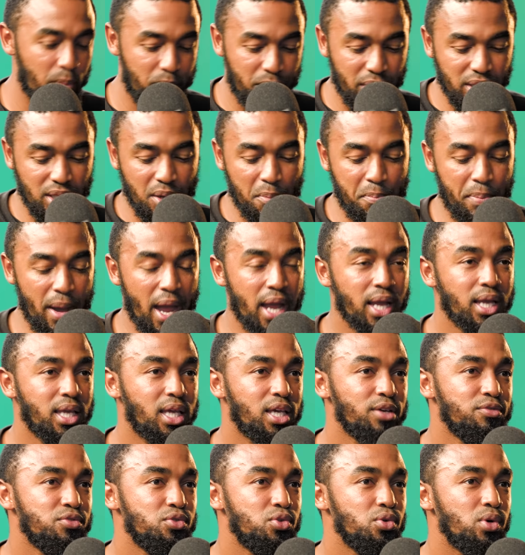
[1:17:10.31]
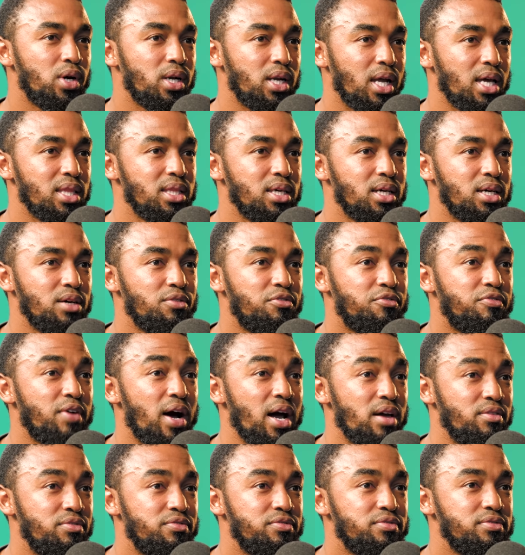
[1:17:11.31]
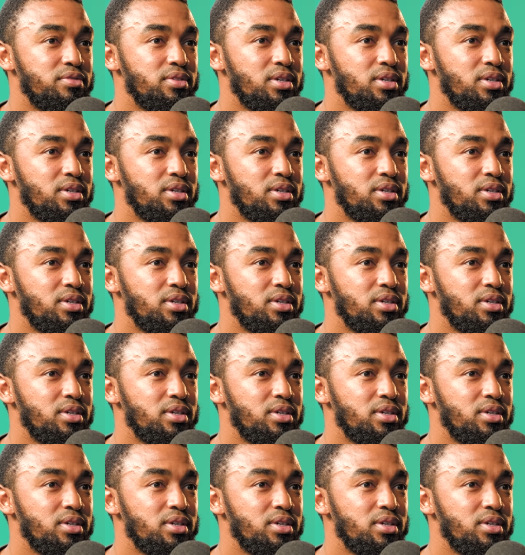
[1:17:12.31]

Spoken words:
But the bank gives you another 5.